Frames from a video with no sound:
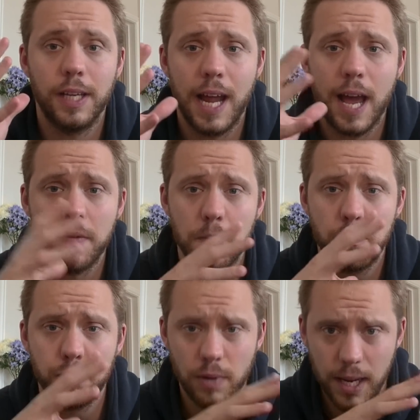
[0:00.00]
are going to have a
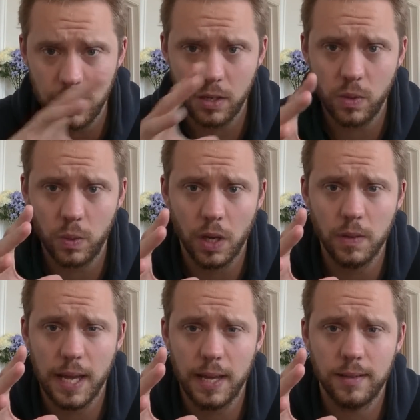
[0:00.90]
brand new
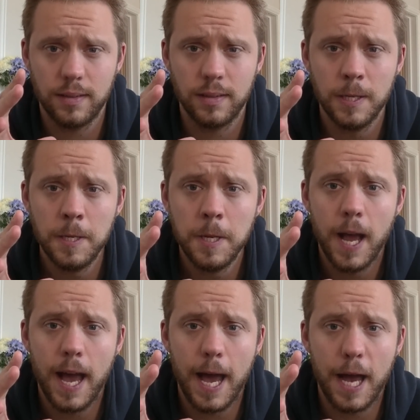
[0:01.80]
codex
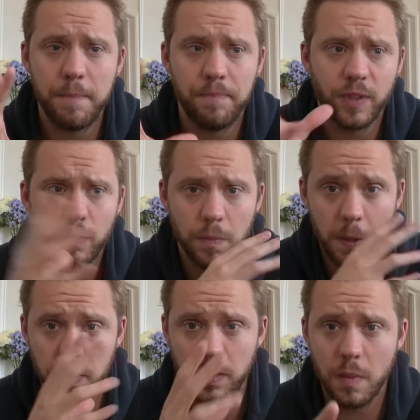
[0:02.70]

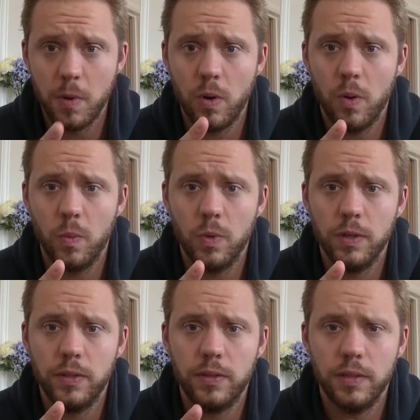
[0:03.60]
from the summer
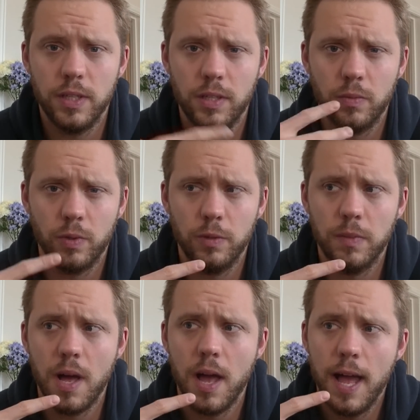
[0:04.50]
onwards, is the
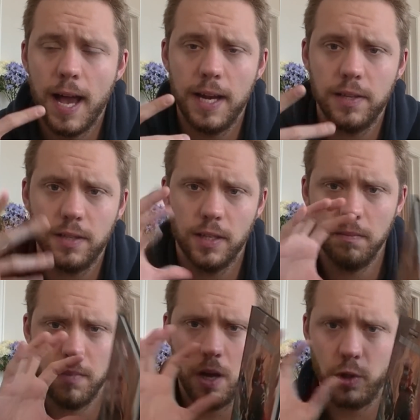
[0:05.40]
rumour, and it's going to
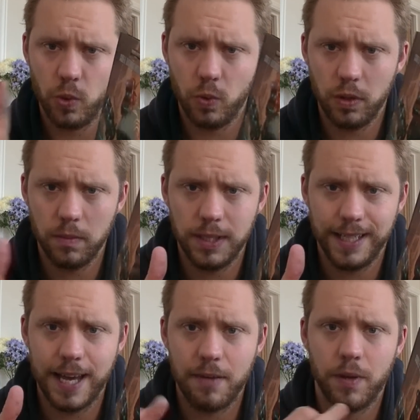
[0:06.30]
merge all of them
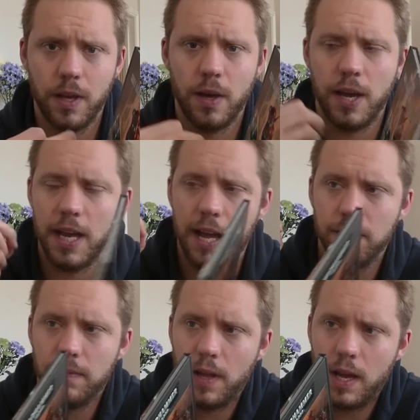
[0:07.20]
together and
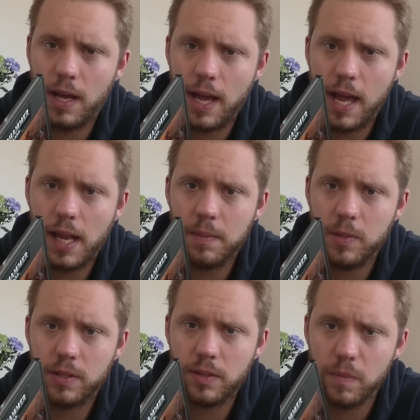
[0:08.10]
have like
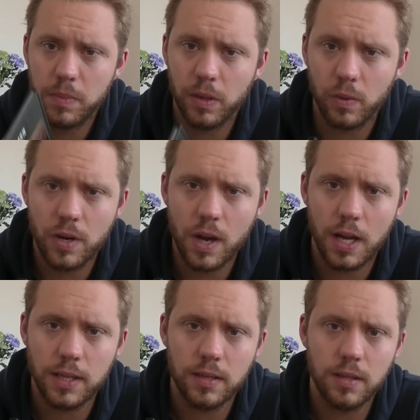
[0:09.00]
elements of Imperial
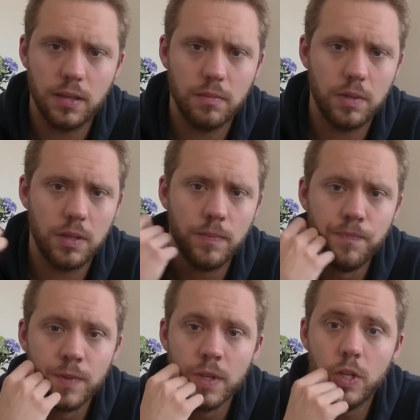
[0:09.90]
Knights in them and
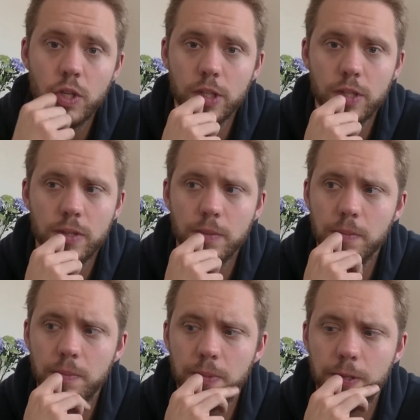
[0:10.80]
just
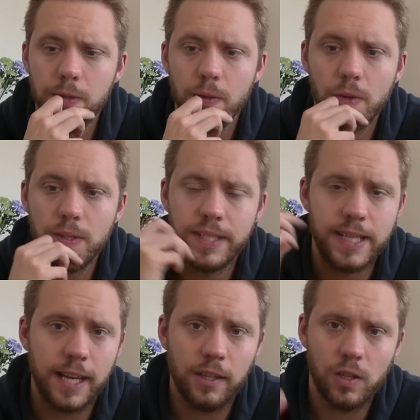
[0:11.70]
pure
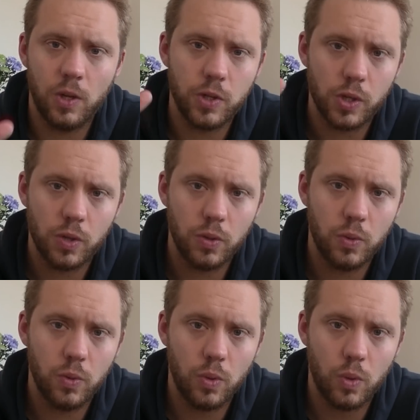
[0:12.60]

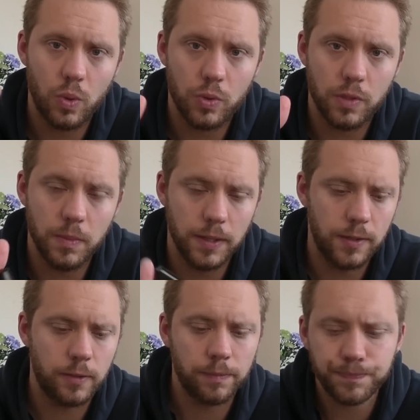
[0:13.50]
technological
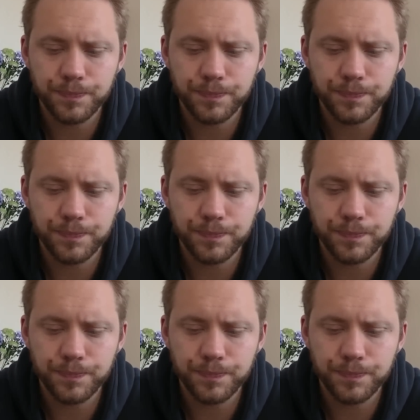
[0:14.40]
awesomeness.